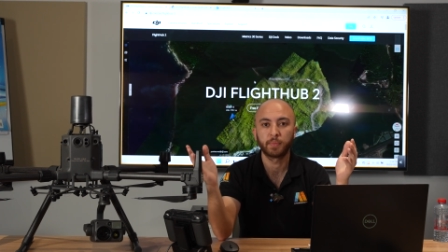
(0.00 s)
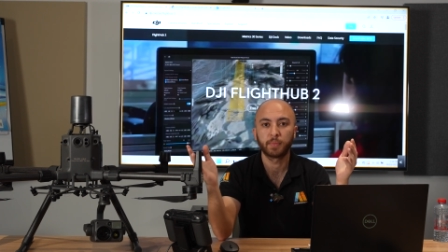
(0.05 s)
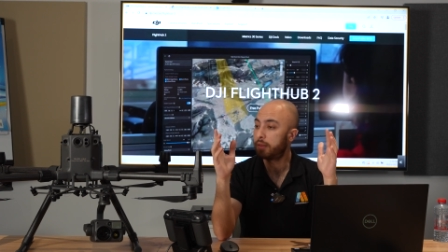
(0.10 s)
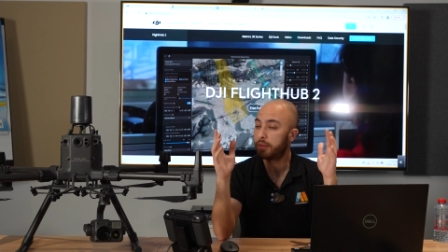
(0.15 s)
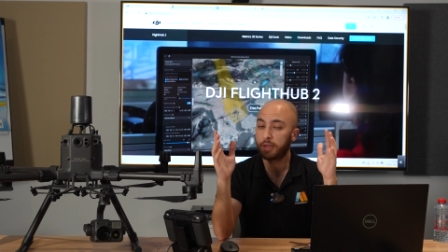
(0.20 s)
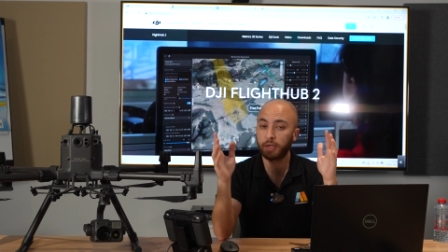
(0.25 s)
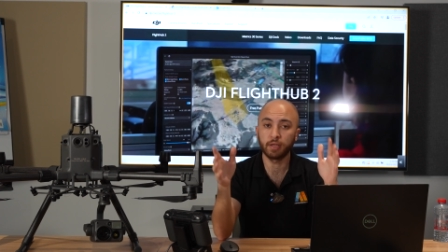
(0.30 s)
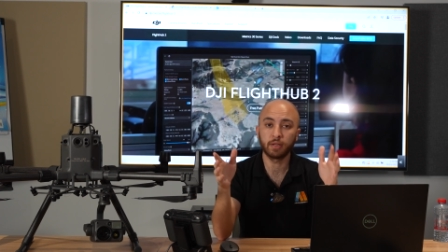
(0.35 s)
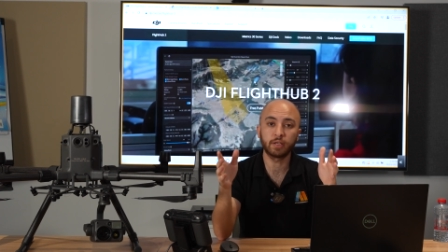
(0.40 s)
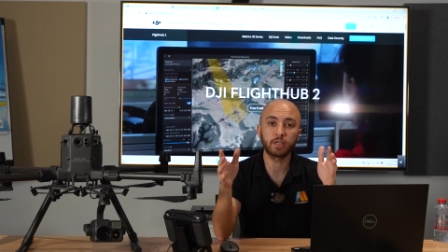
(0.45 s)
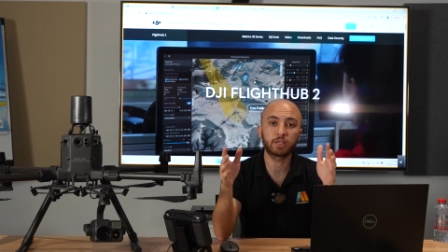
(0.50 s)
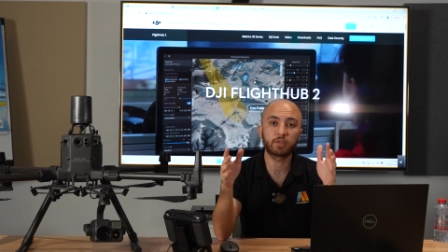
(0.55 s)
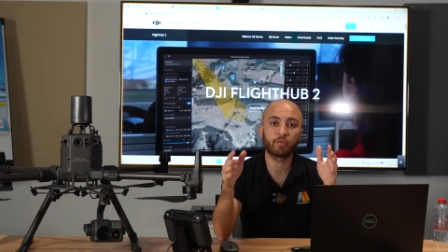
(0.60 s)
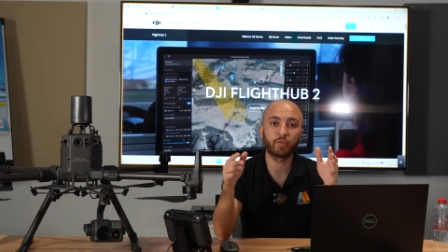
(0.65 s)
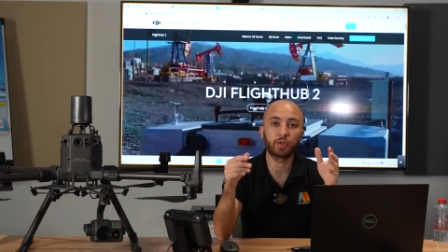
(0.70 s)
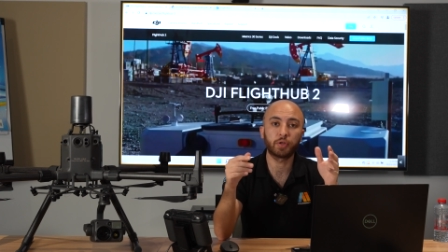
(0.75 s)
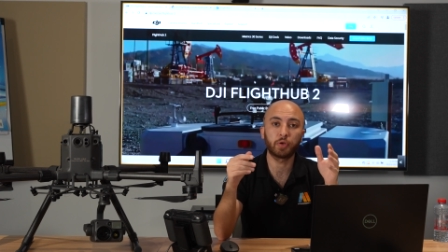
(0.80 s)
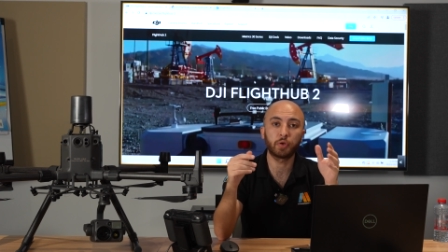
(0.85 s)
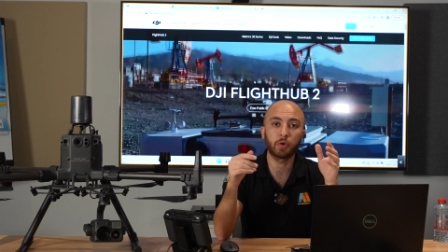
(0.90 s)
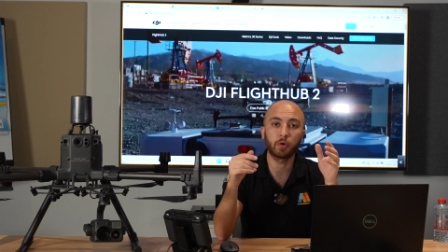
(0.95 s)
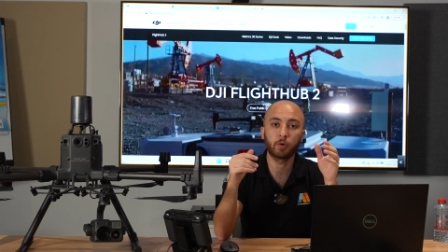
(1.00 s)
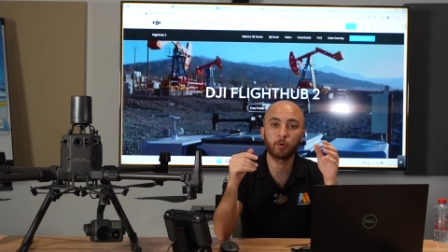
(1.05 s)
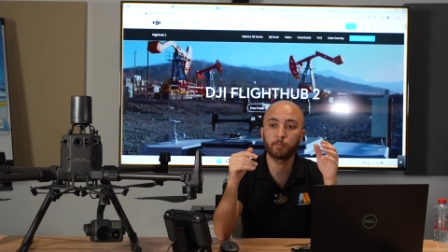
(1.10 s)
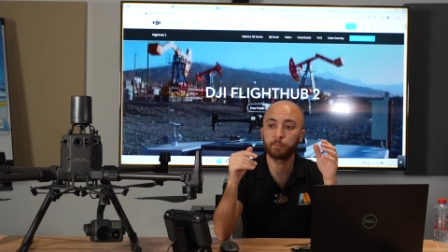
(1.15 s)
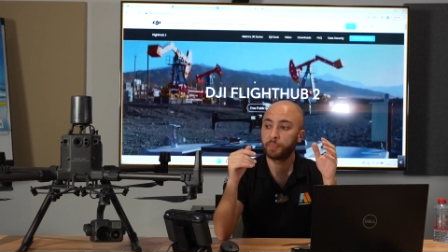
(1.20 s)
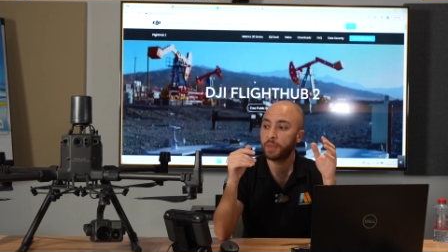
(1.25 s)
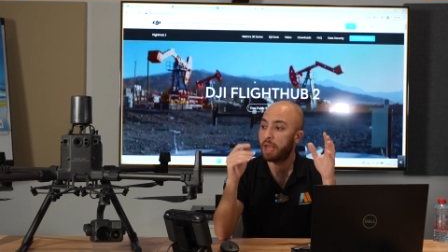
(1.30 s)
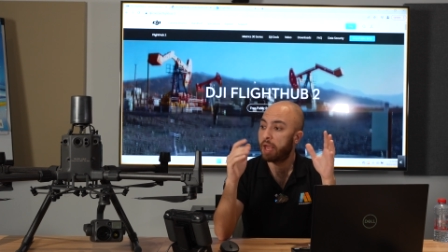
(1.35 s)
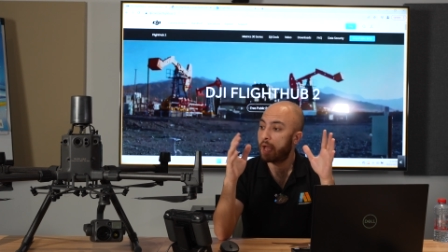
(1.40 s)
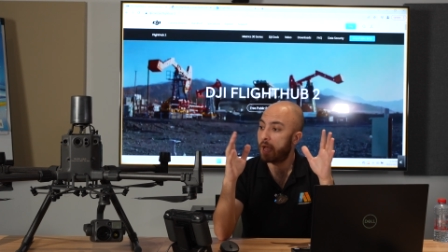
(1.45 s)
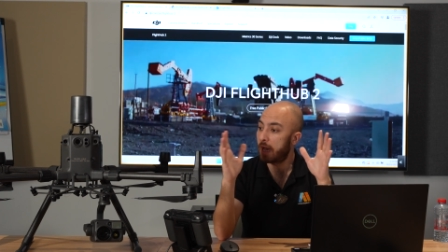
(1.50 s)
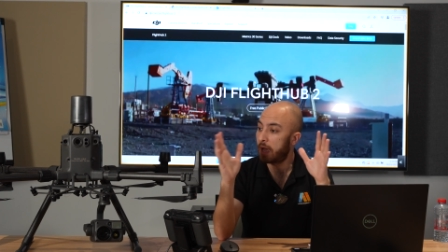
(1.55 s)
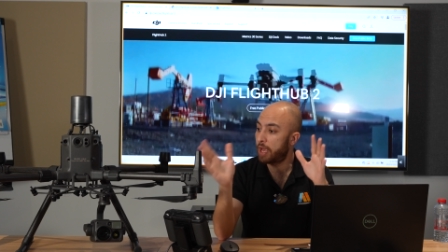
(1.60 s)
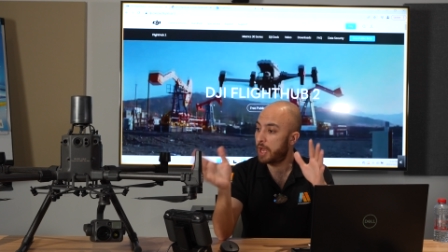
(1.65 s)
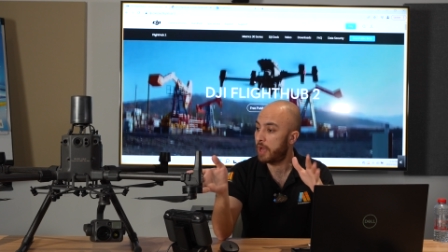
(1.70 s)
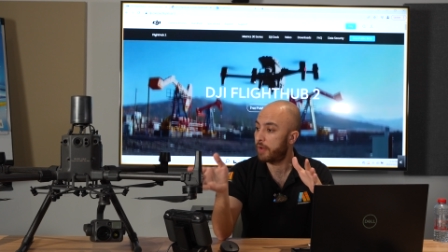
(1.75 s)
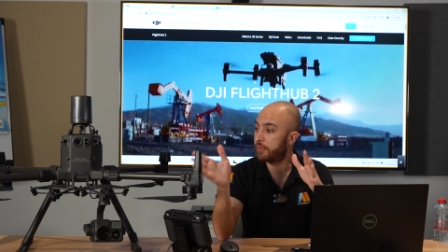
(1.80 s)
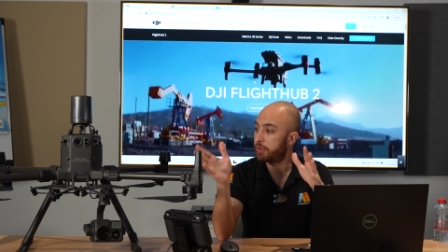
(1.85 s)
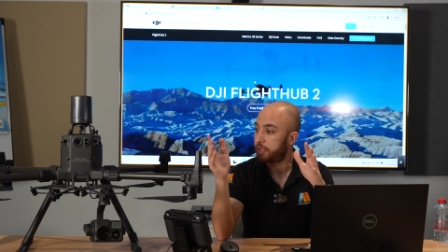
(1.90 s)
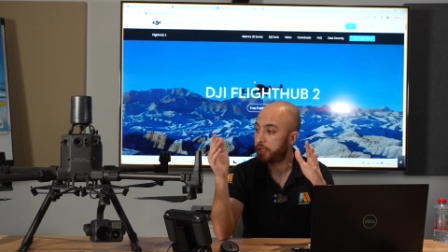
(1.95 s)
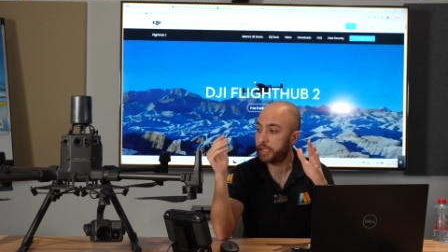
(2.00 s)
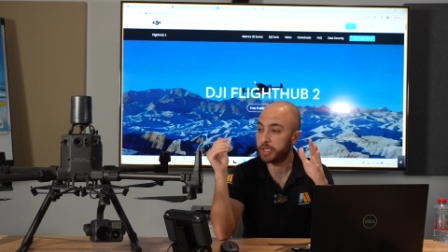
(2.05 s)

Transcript: And in this video, I have it